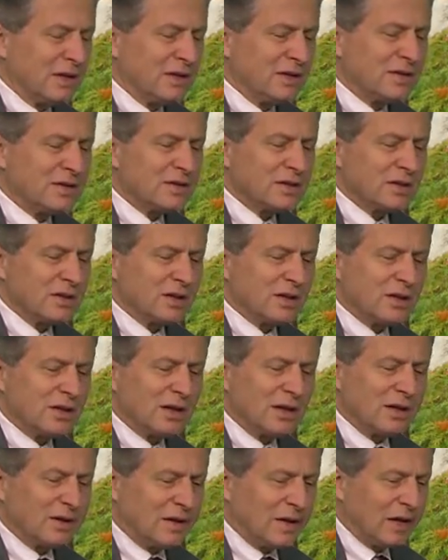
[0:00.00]
Kids
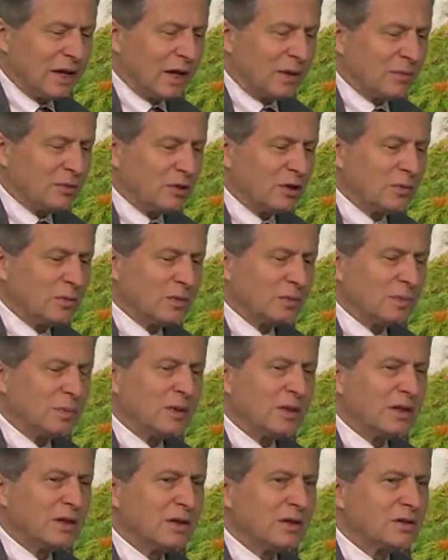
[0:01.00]
adapt. Human
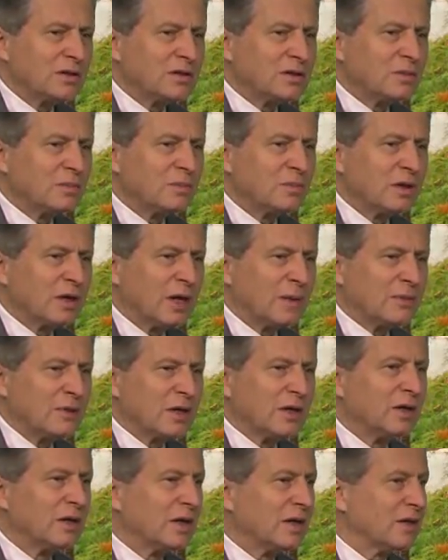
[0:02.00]
beings, perhaps
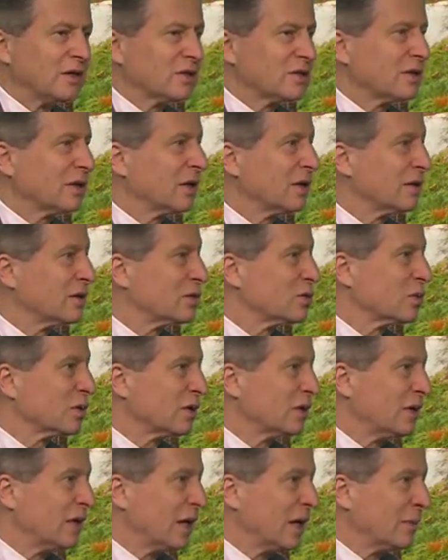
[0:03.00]
our greatest strength is
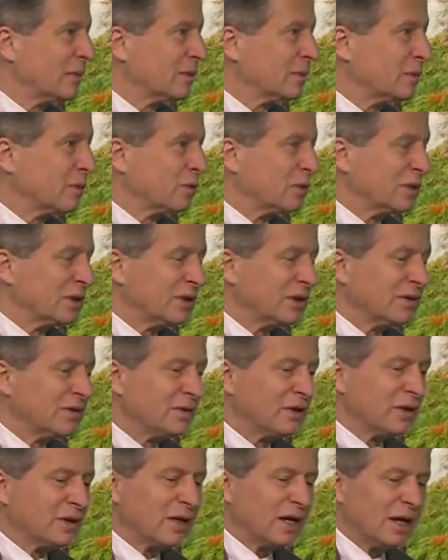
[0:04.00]
we're adaptable. We
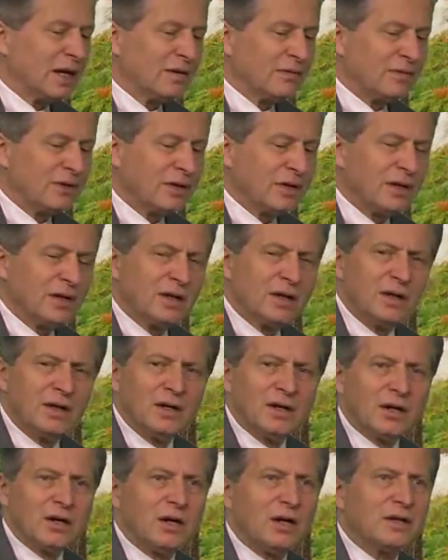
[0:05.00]
live on every
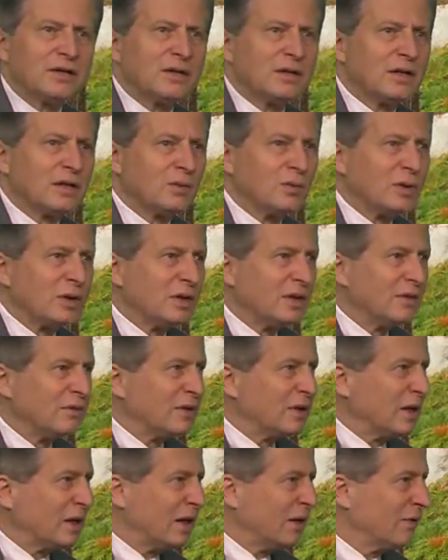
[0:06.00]
continent. We live
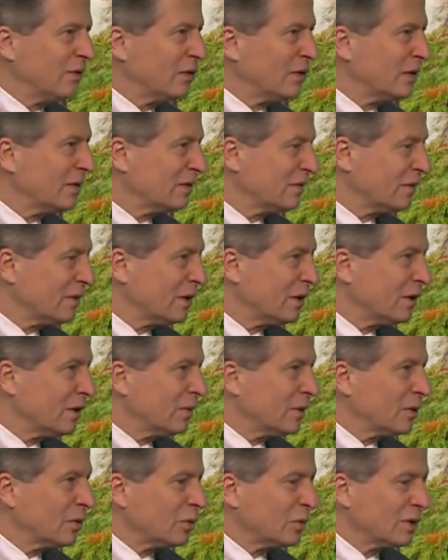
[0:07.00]
in every
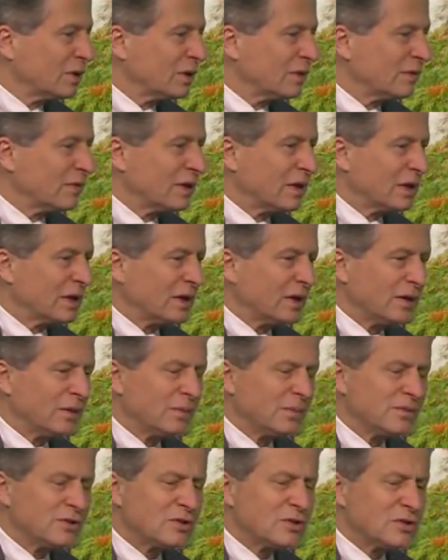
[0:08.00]
environment. We live in
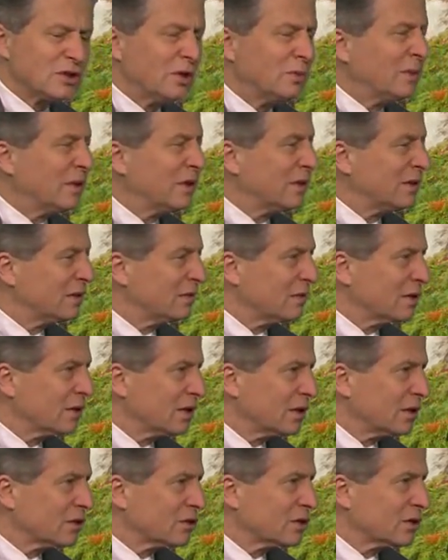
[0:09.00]
so many different
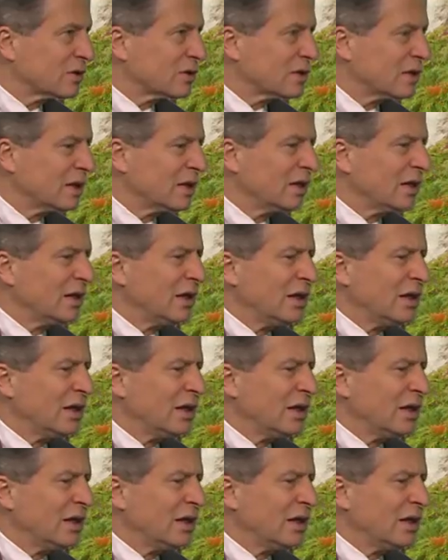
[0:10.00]
cultures.